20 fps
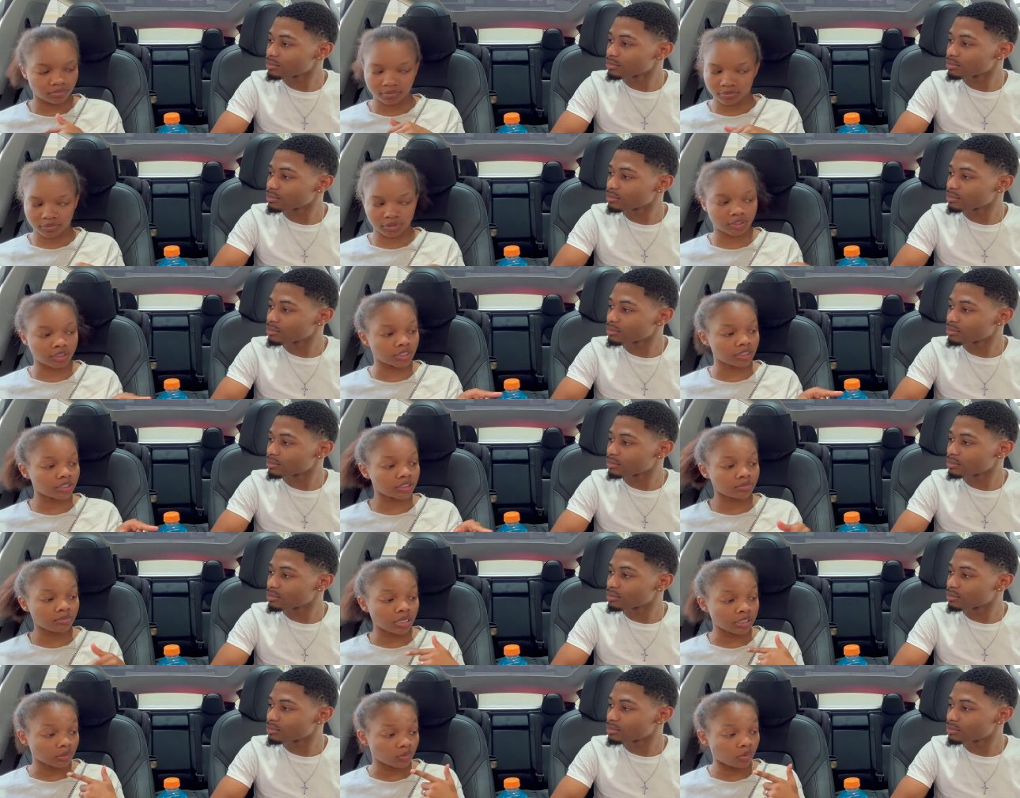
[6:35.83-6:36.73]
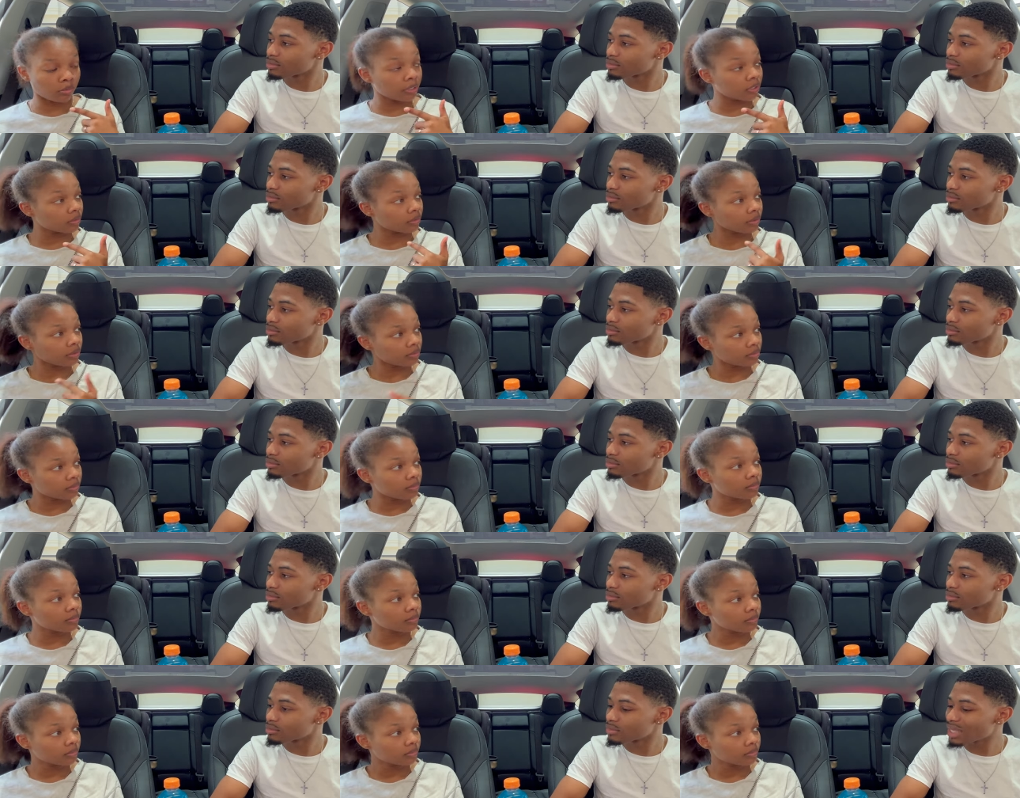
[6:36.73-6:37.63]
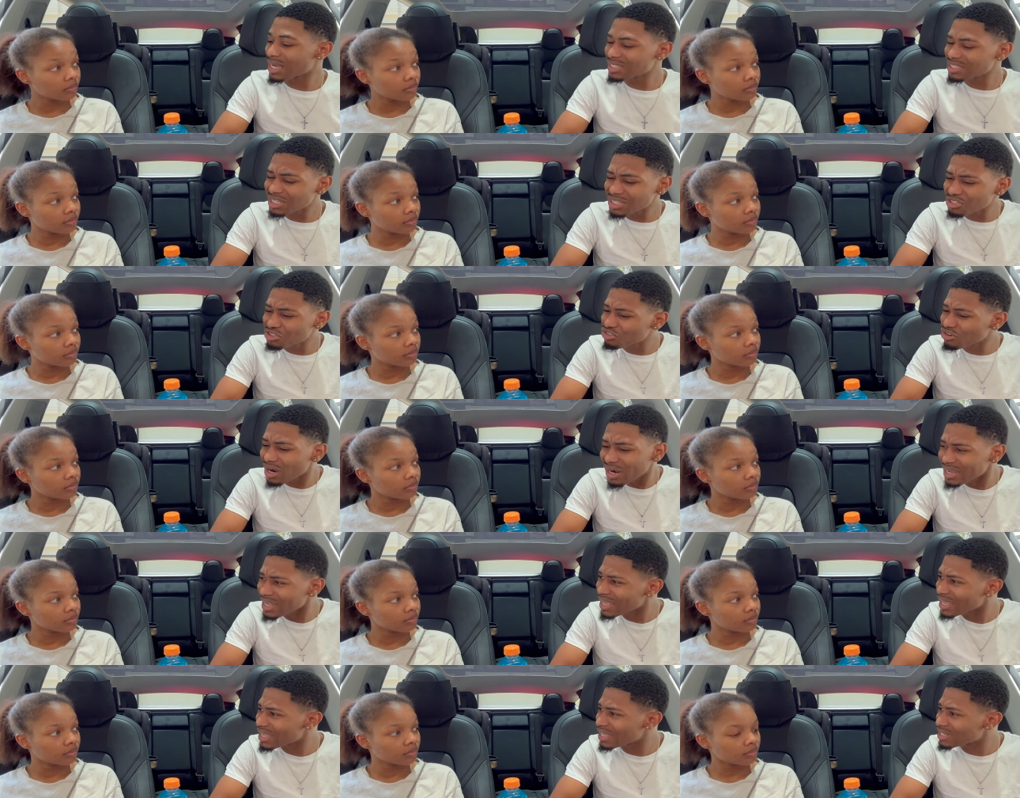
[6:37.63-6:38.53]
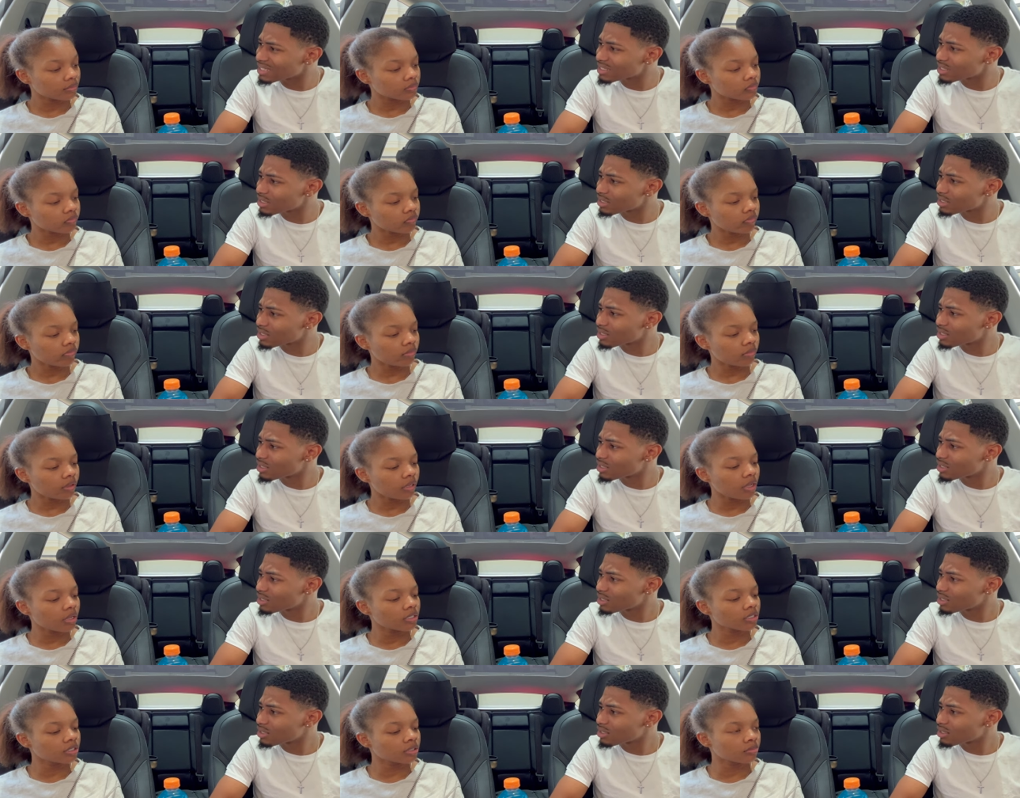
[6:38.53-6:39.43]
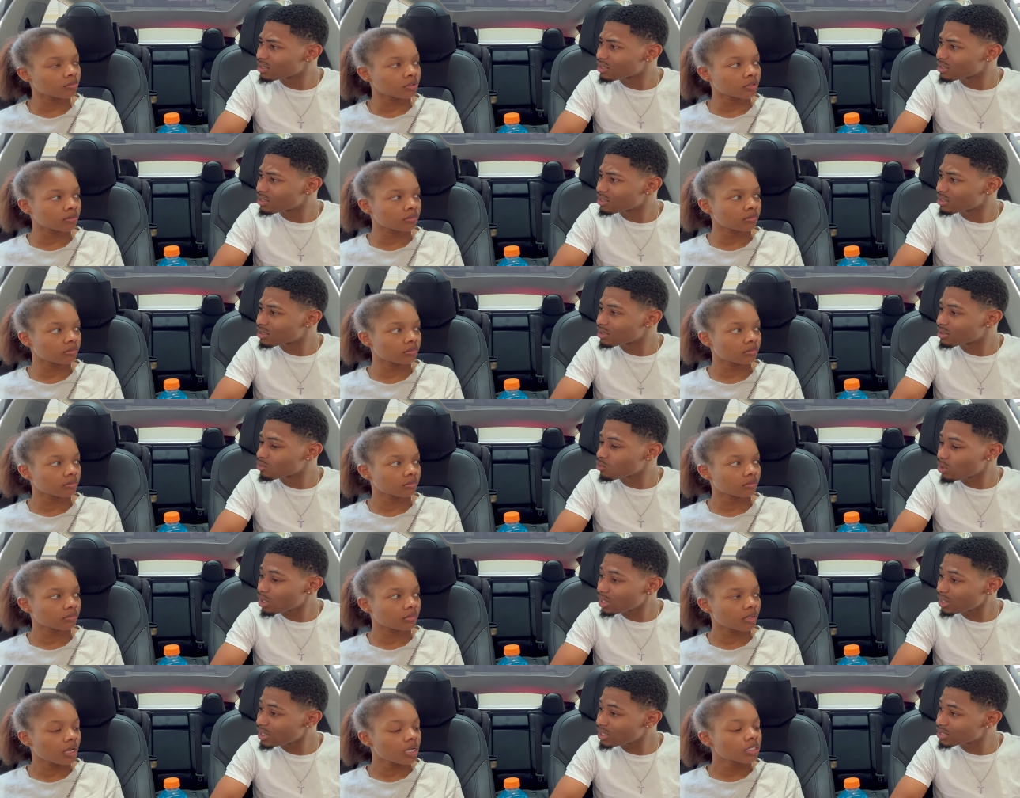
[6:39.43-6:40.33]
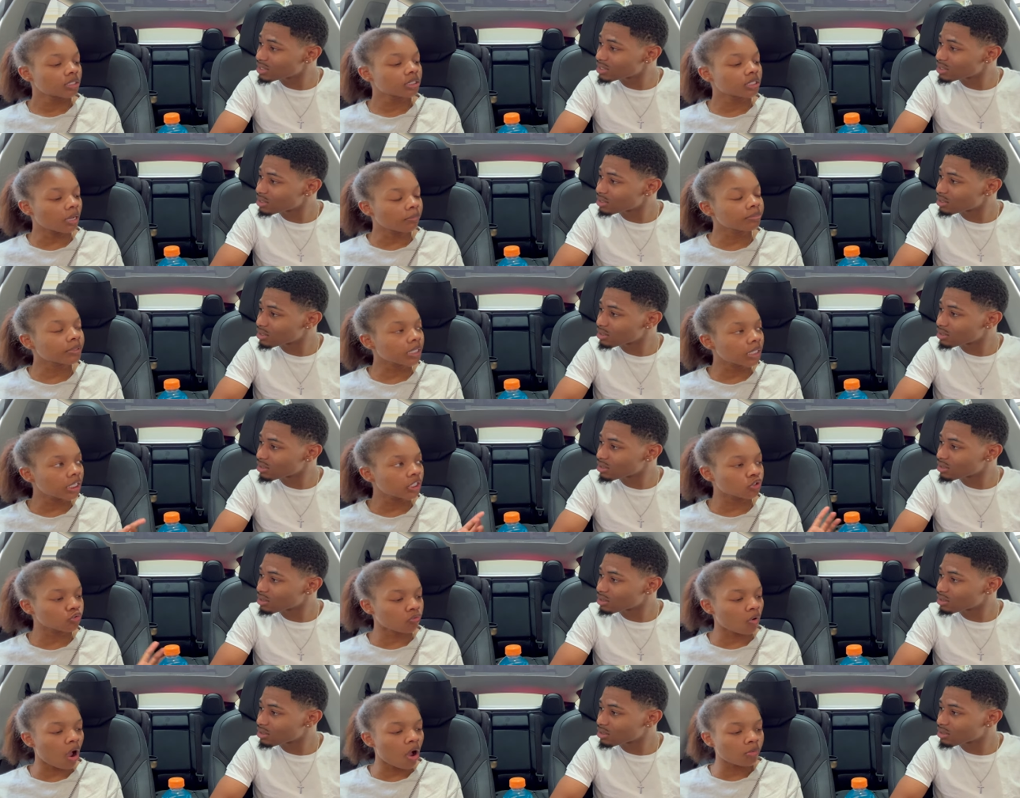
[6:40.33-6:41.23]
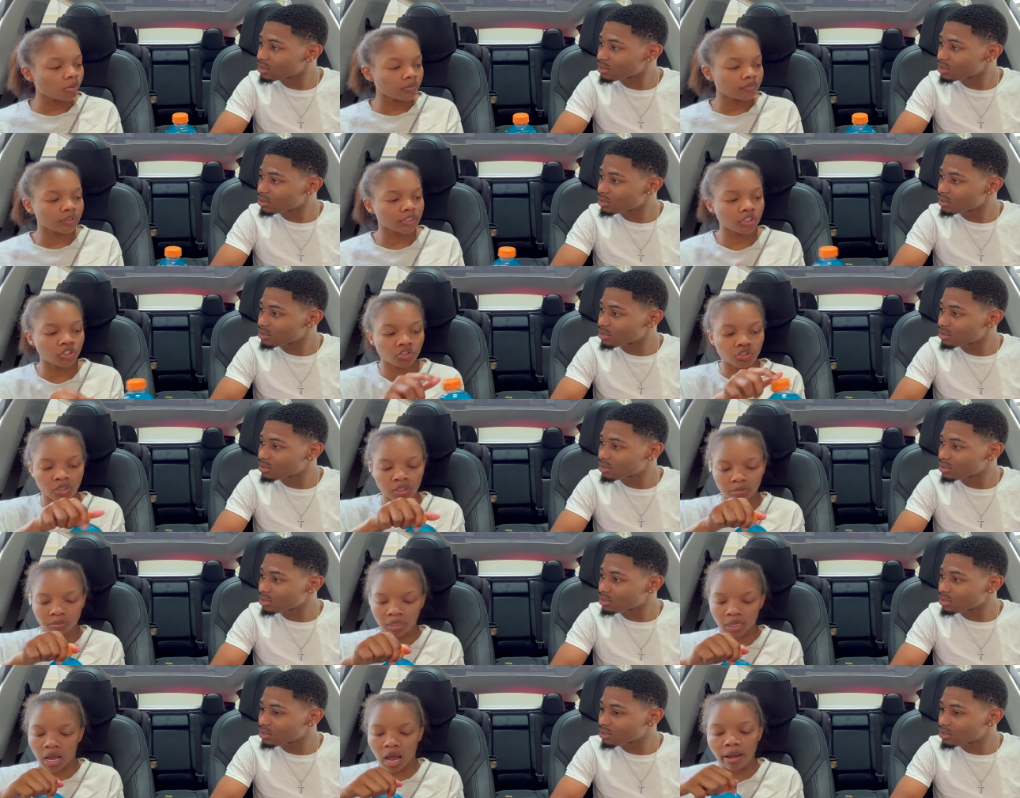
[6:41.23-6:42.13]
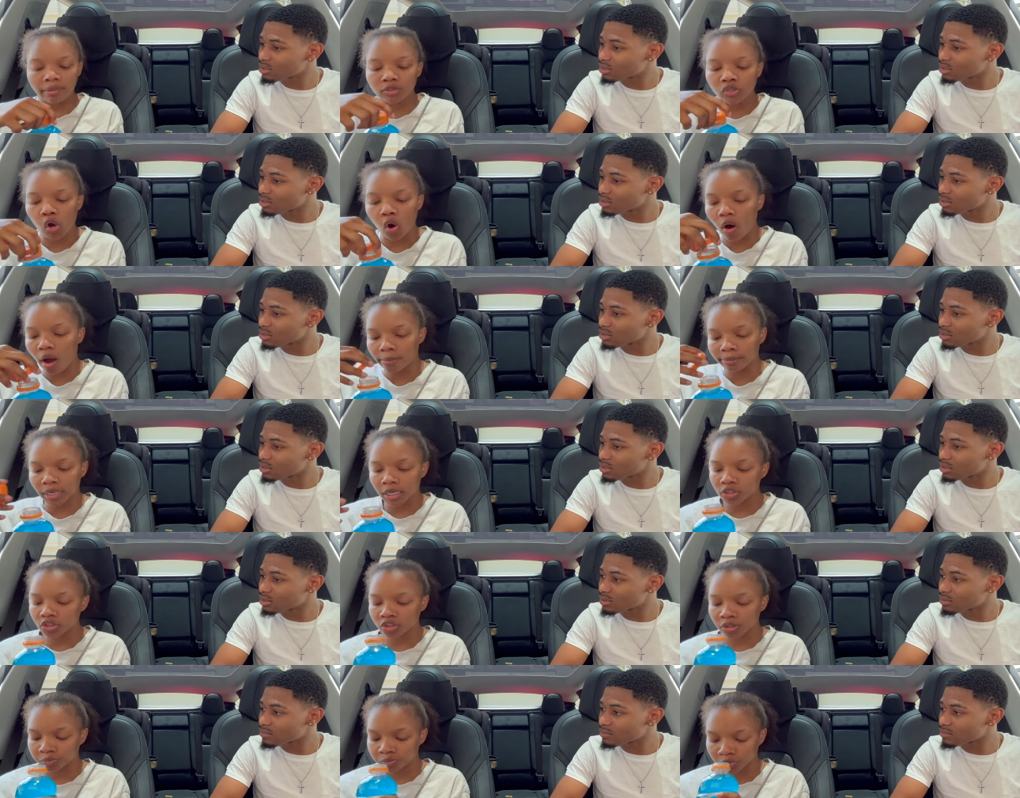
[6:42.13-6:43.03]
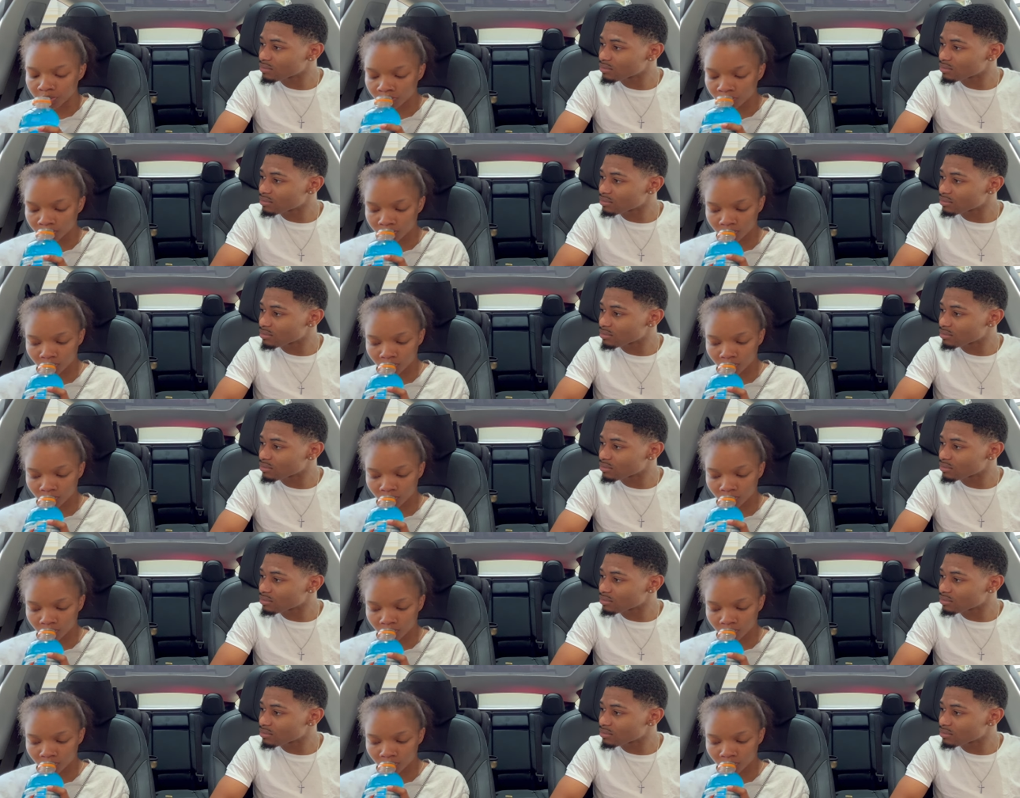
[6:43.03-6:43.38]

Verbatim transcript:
Speaker 1: See, it's messing with my throat.
Speaker 2: I just drank it.
Speaker 1: Jimmy. What? Something is wrong with this drink, man. I know I'm not tripping.